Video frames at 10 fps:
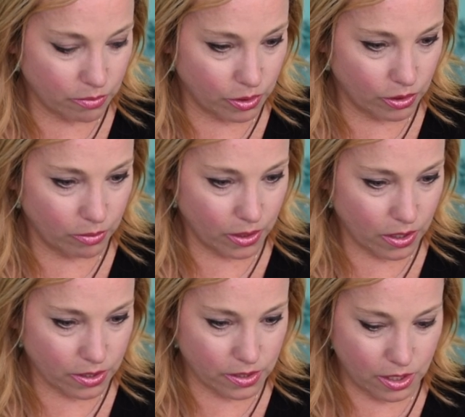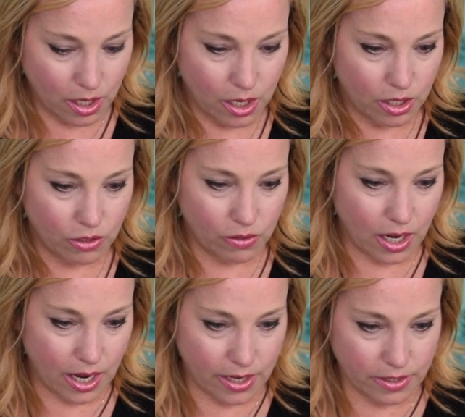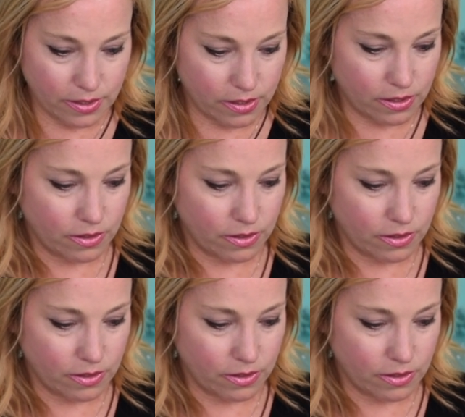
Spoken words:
Beauty Box. You guys,